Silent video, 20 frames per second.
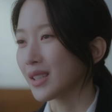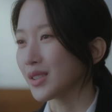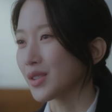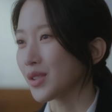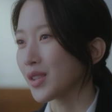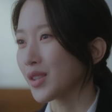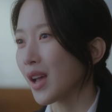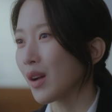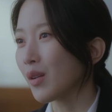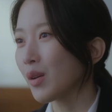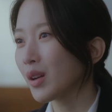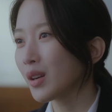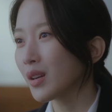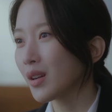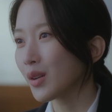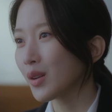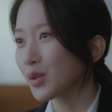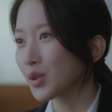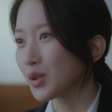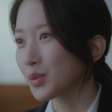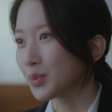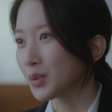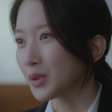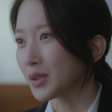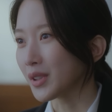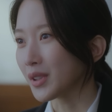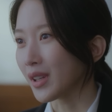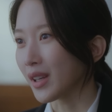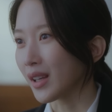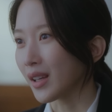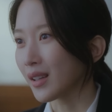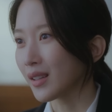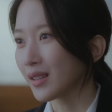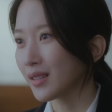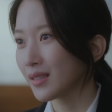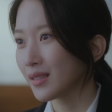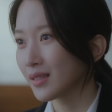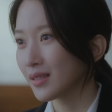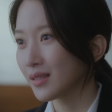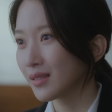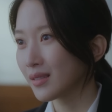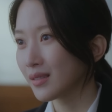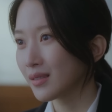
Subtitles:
whenever a patient died post-surgery,